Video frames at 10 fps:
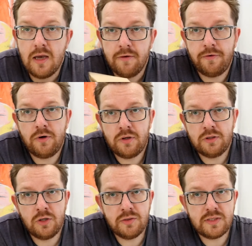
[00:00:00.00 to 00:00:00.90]
For
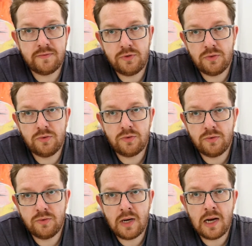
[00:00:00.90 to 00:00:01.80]
those of you
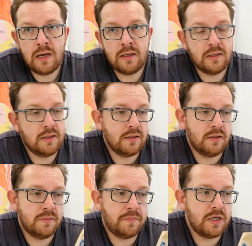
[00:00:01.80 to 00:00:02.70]
who are
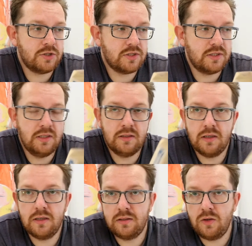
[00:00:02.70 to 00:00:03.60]

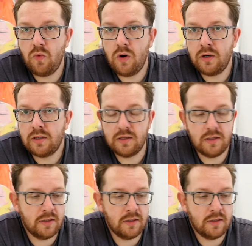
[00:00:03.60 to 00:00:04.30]
purchasing the work